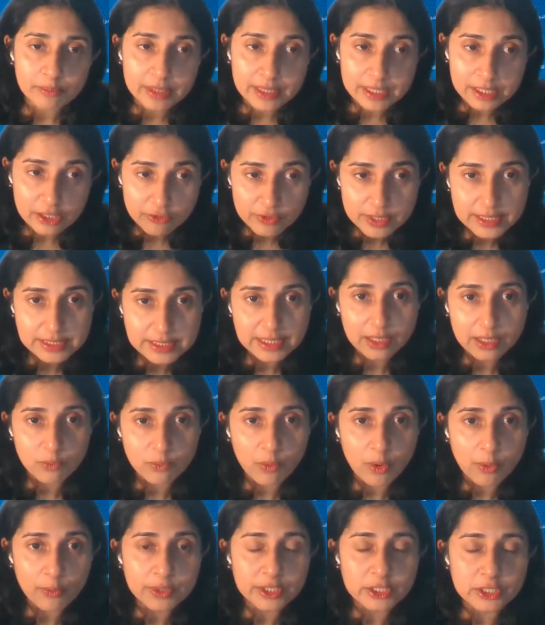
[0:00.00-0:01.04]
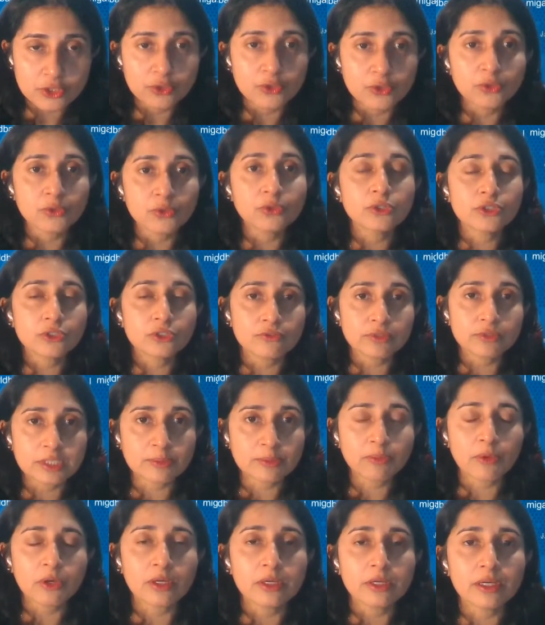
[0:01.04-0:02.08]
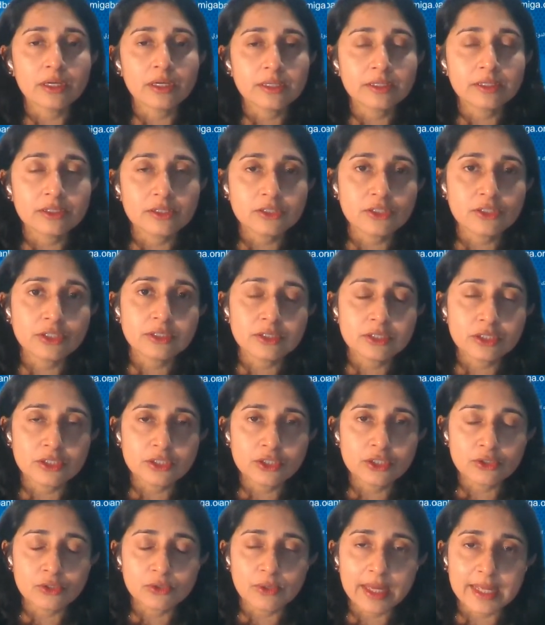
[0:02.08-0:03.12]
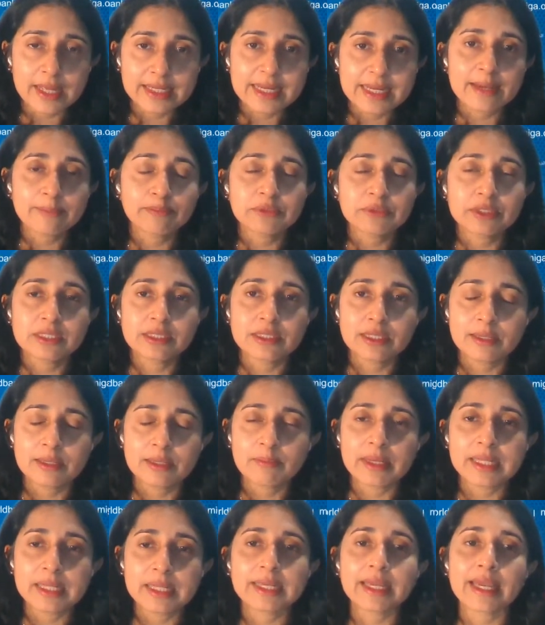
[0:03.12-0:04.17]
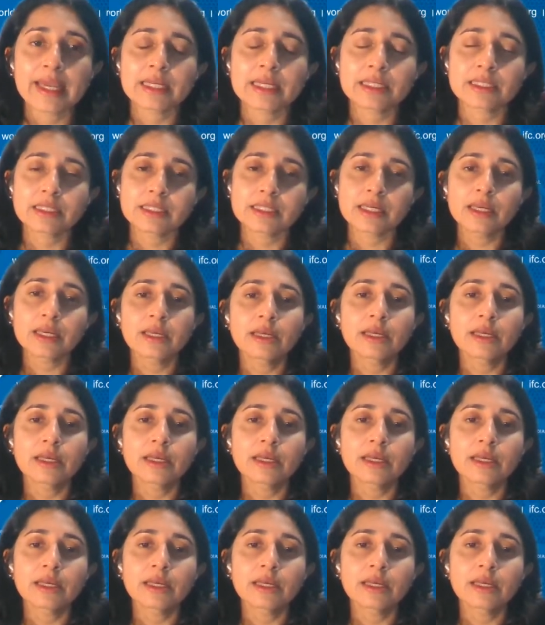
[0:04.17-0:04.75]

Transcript: increasing what we do to respond, to adapt and mitigate